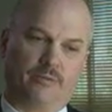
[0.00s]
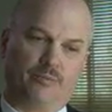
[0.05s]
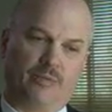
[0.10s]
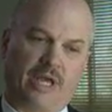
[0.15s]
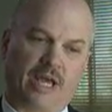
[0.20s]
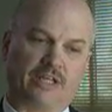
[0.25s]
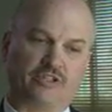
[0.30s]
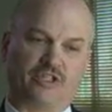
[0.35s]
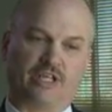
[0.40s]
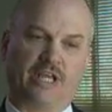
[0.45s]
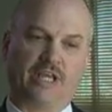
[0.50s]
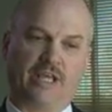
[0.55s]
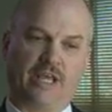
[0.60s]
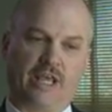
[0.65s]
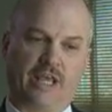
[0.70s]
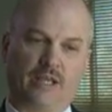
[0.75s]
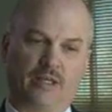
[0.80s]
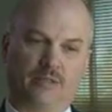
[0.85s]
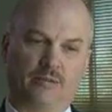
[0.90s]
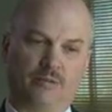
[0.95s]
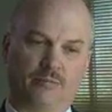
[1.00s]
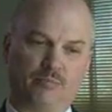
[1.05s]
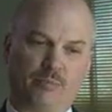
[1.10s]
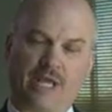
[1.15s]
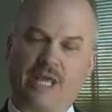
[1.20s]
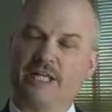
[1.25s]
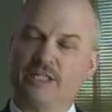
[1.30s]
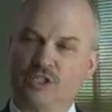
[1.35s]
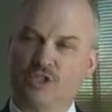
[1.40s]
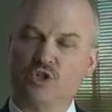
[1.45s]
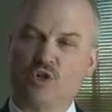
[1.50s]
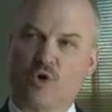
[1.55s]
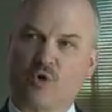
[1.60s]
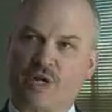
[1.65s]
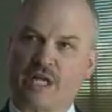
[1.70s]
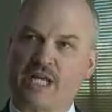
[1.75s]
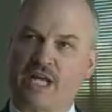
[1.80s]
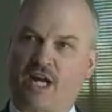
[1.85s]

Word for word: passing a mandatory